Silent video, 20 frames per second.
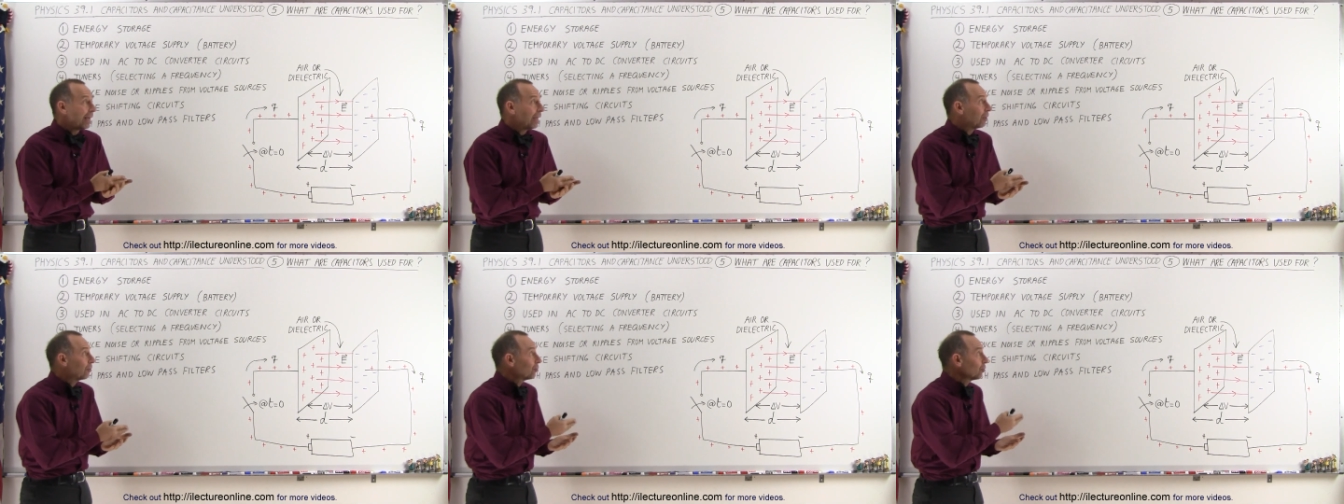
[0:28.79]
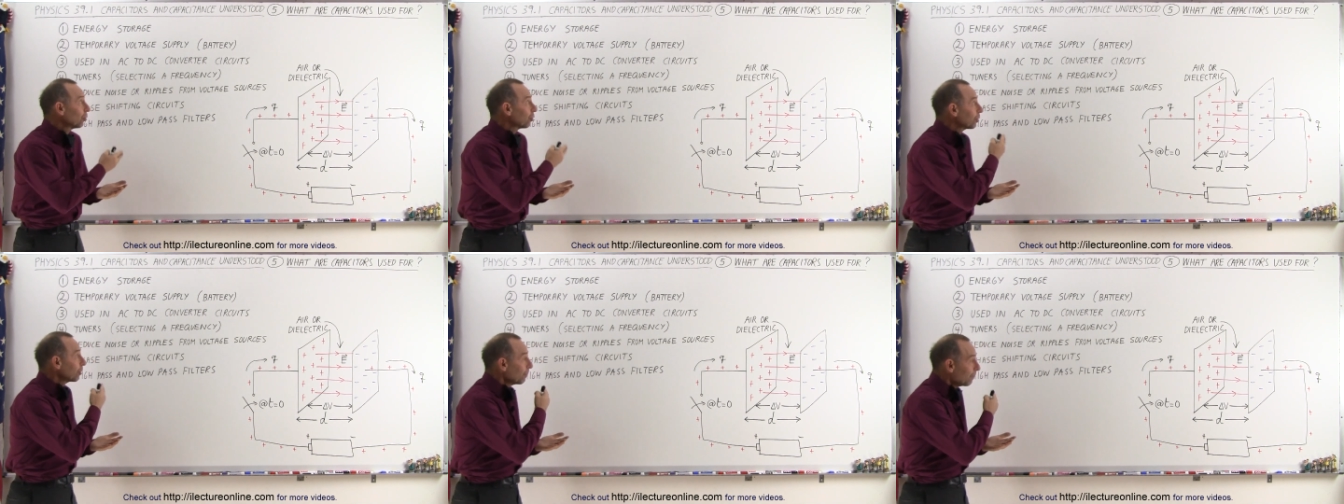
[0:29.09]
and
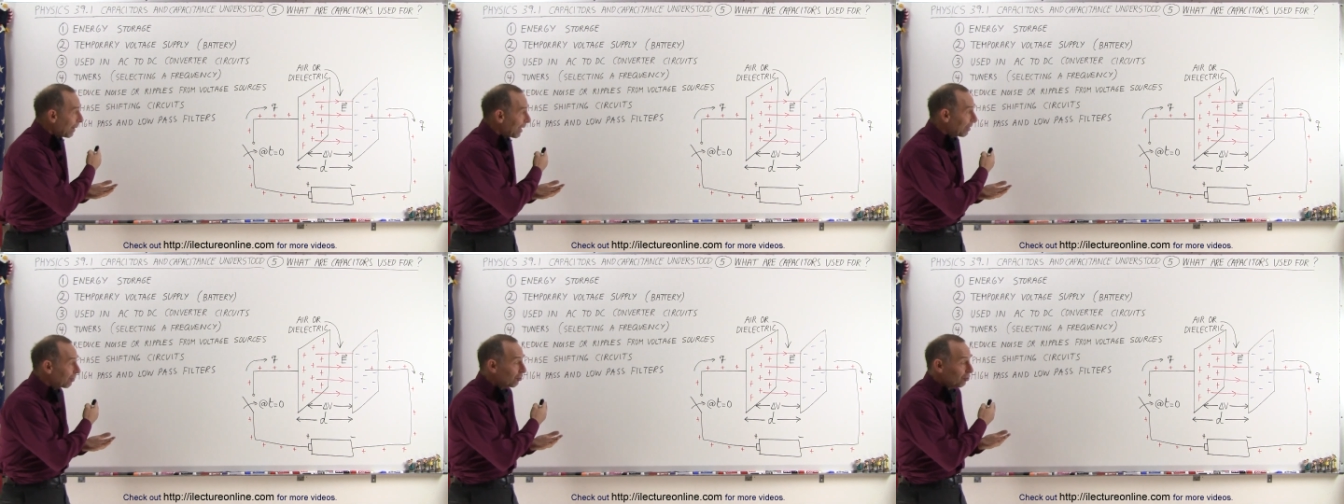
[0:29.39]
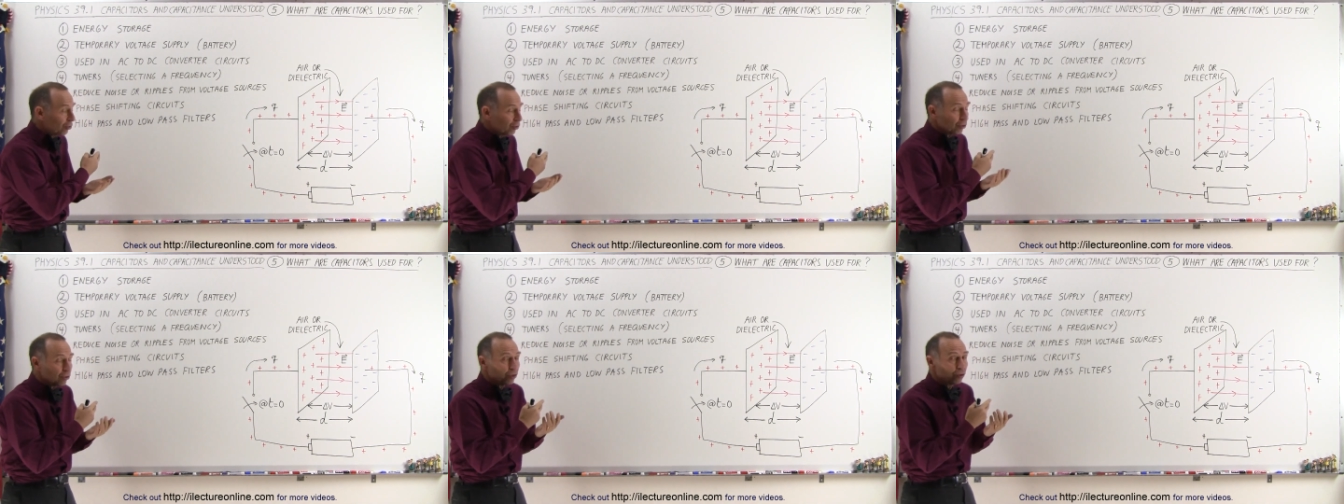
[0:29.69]
so
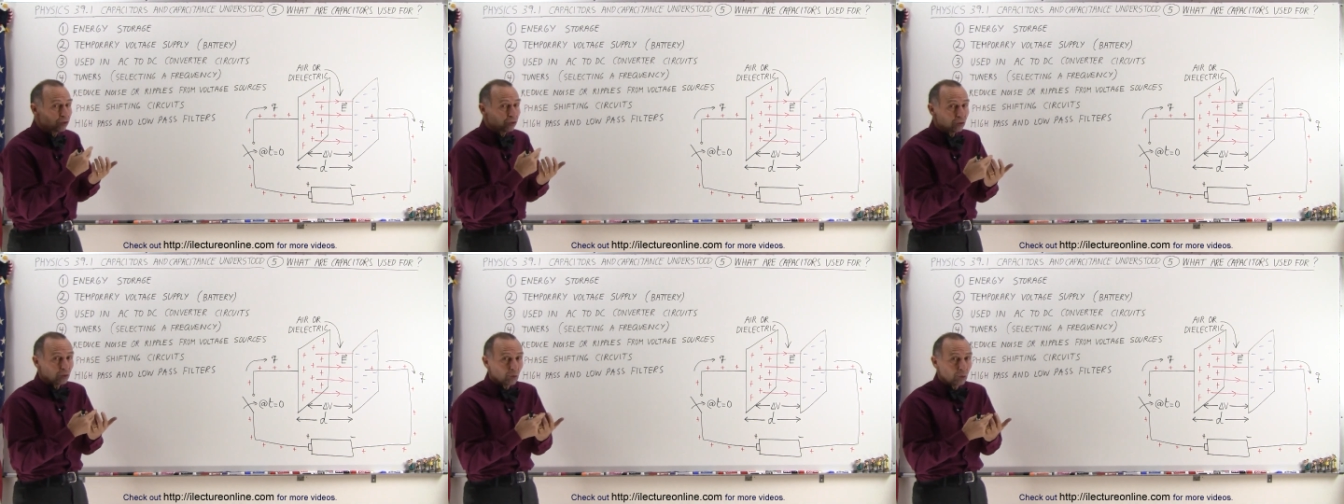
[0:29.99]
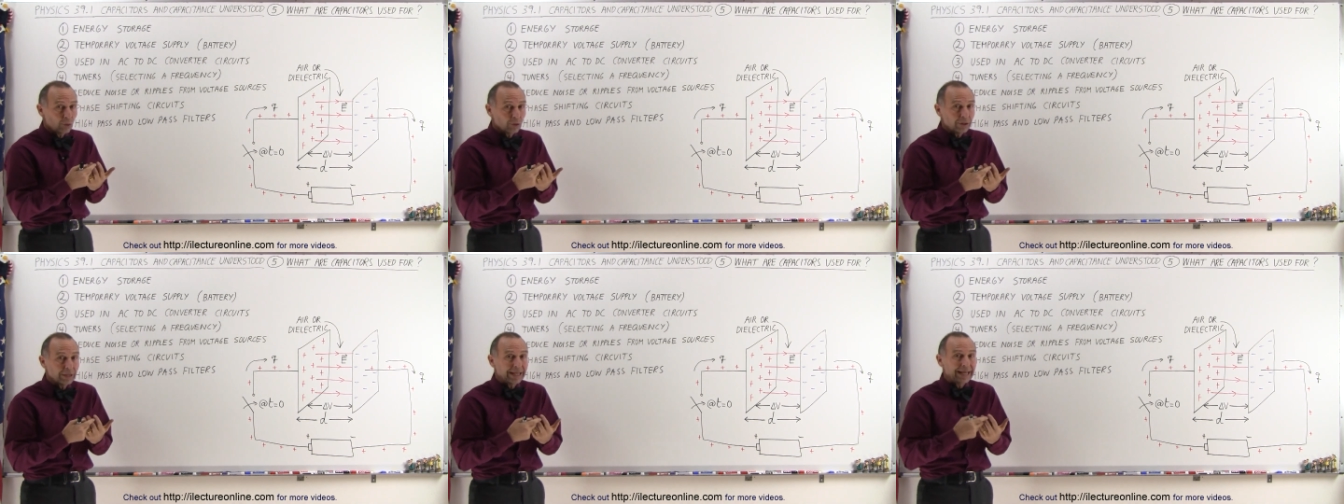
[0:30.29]
capacitors can
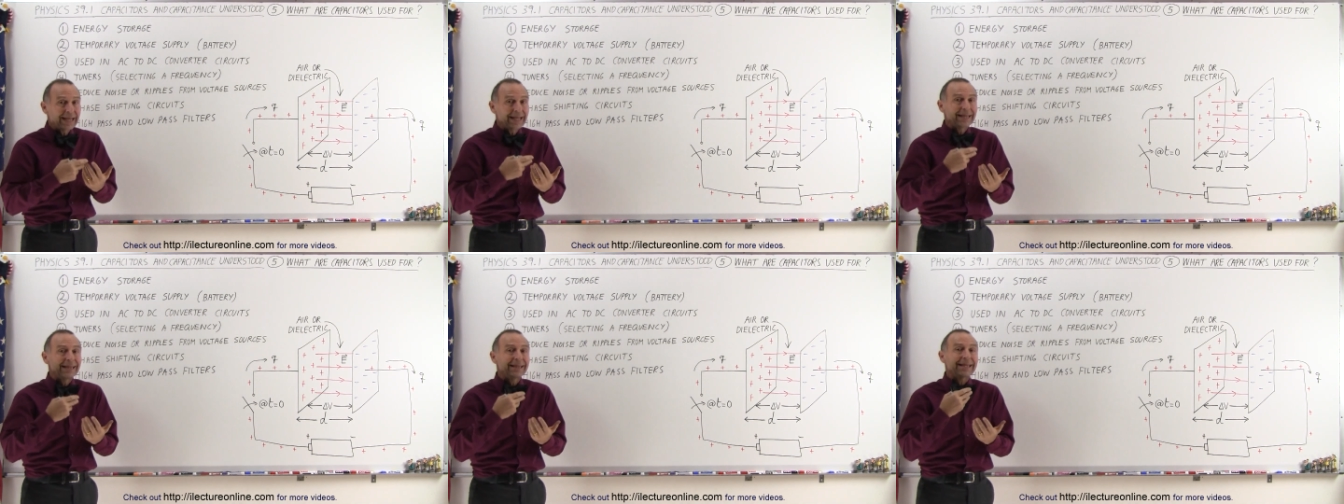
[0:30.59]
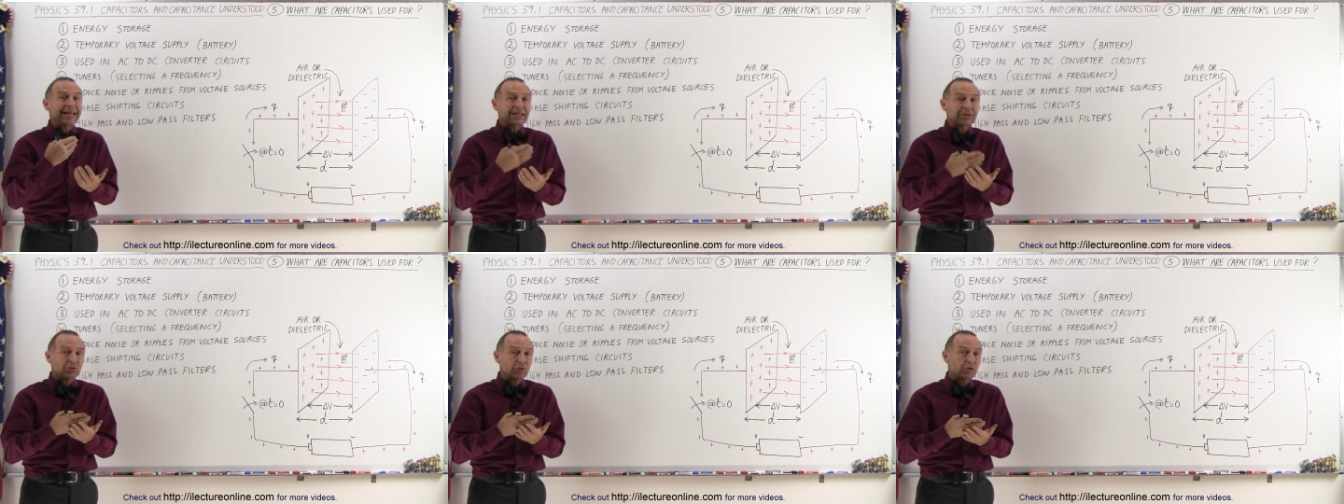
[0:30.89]
store
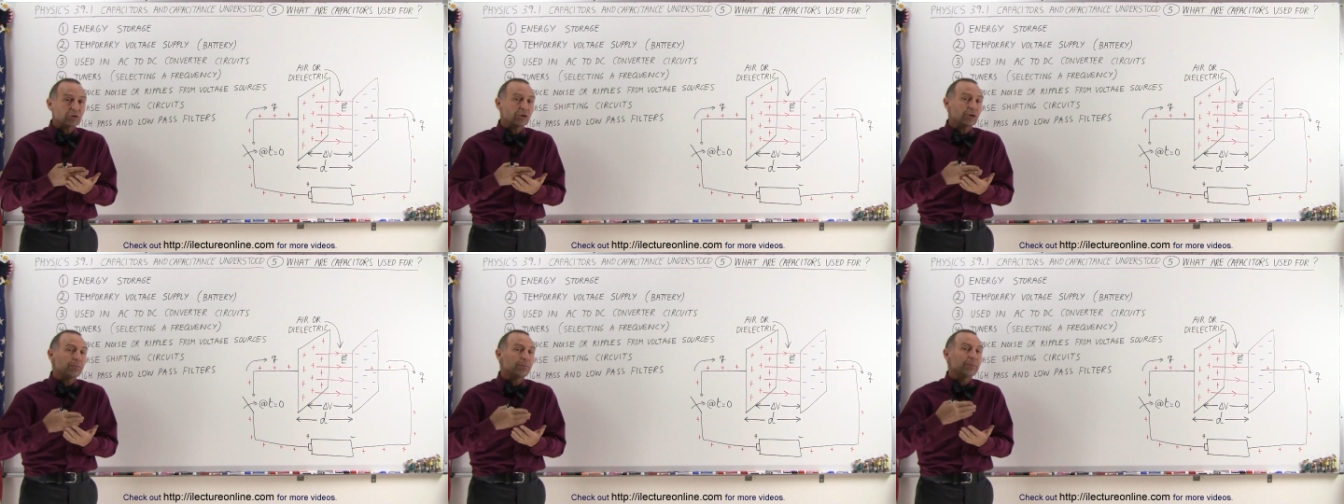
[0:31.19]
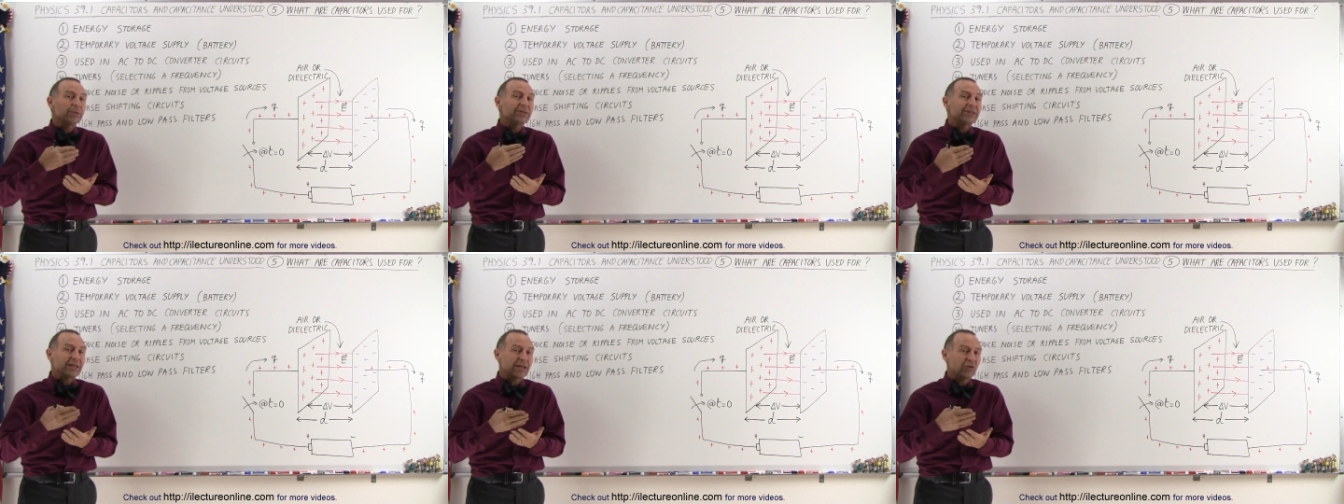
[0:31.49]
electrical
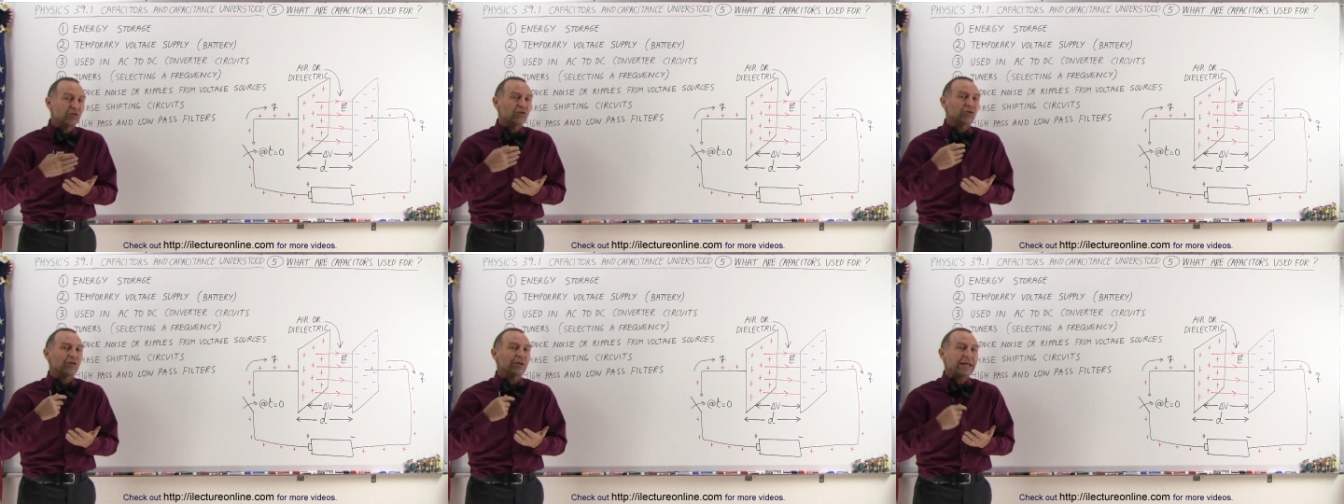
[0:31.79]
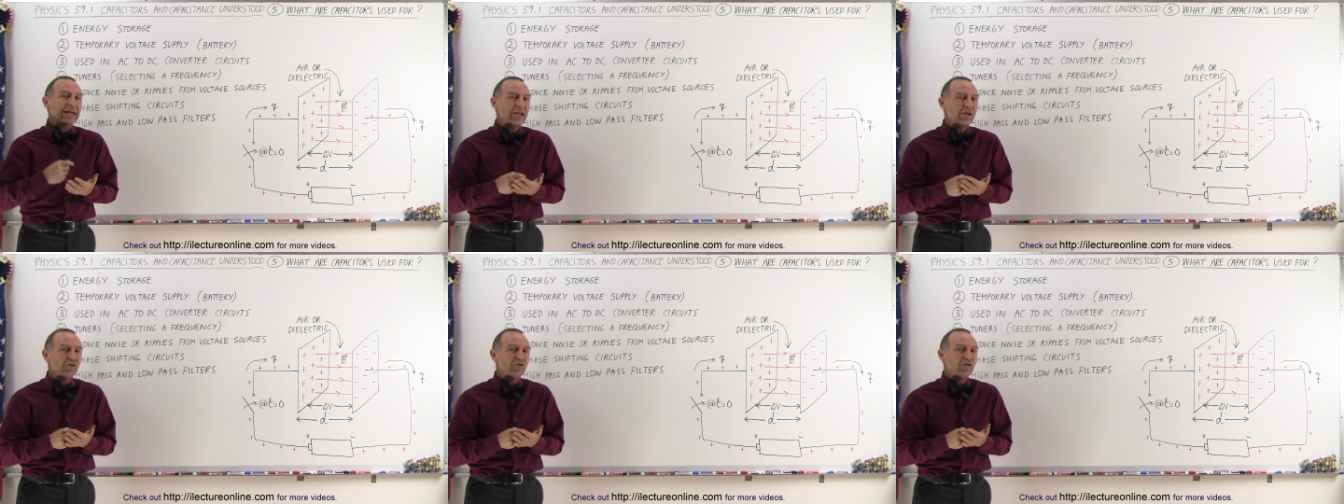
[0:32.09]
potential
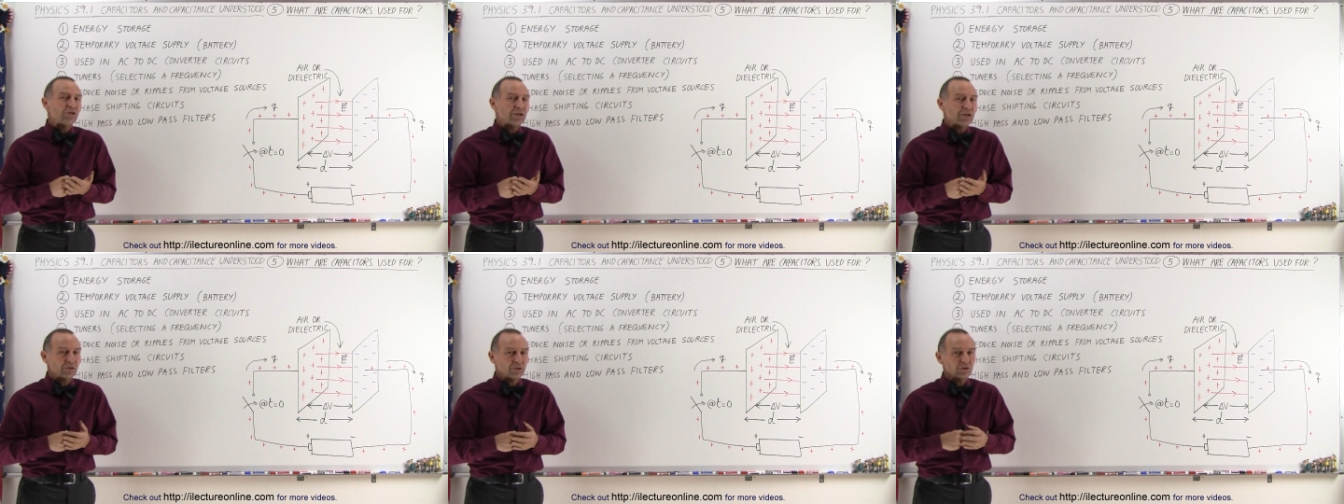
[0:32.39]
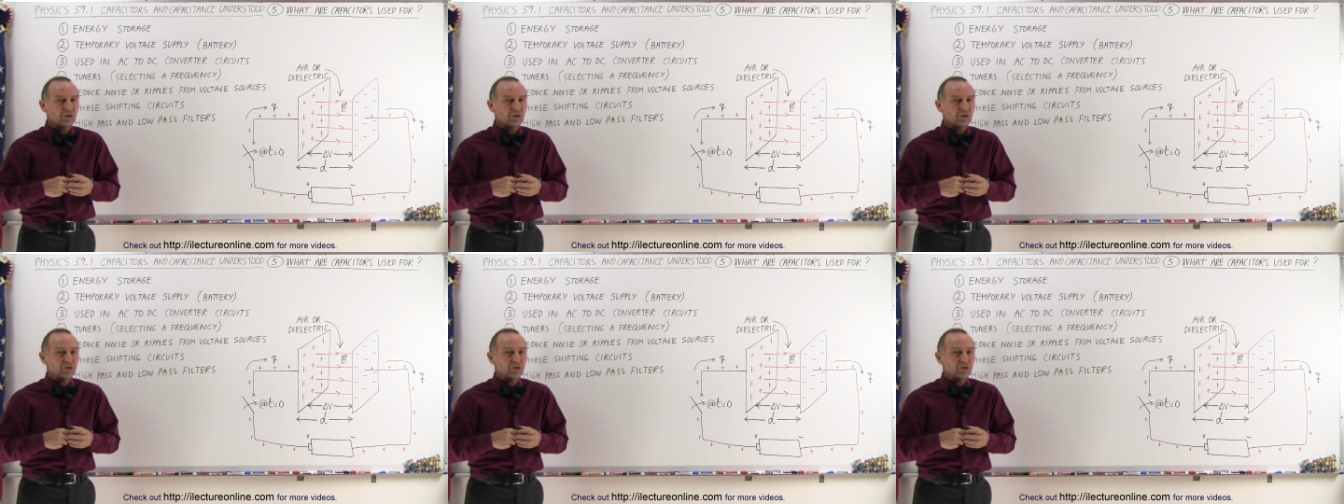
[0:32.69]
energy.